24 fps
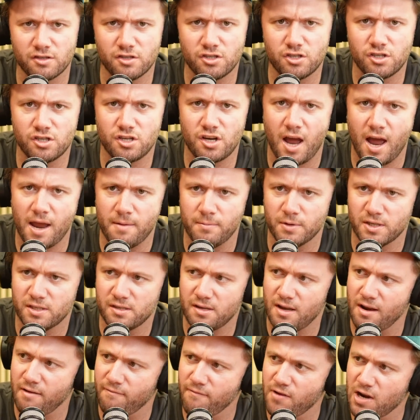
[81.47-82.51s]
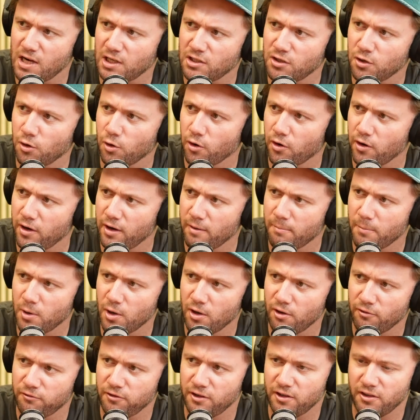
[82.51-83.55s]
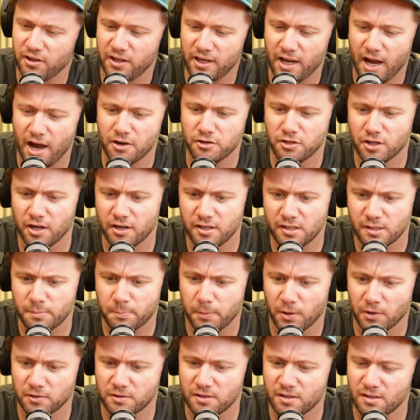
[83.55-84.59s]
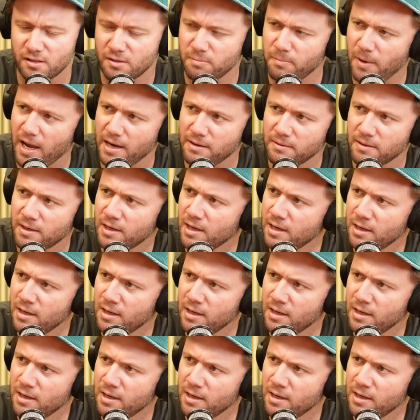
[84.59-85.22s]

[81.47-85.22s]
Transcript: Seamus and Victoria Murphy, the OG sponsors, mate.